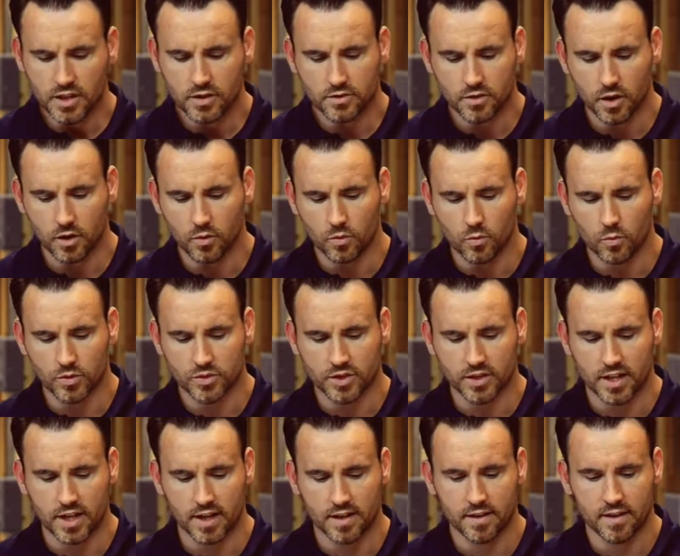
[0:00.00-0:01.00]
So once
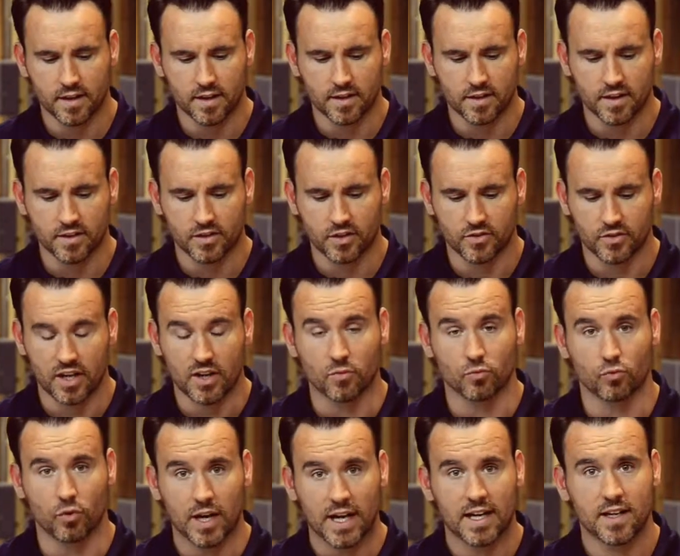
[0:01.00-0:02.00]
again, this is a
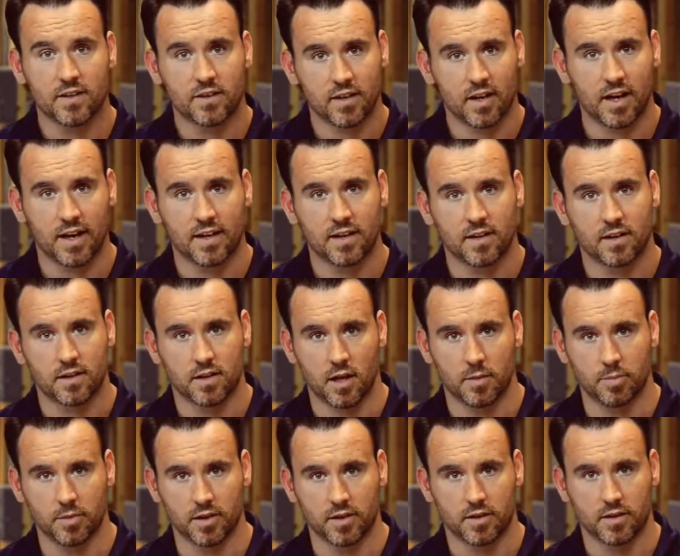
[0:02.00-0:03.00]
rain tight
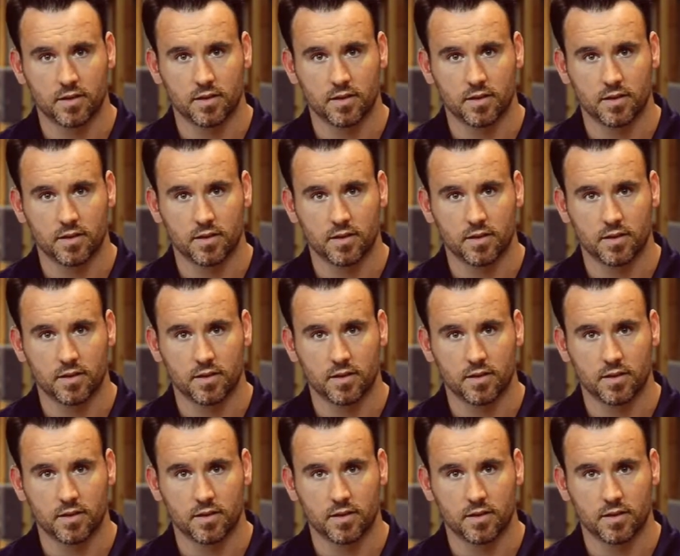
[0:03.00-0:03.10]
coupling.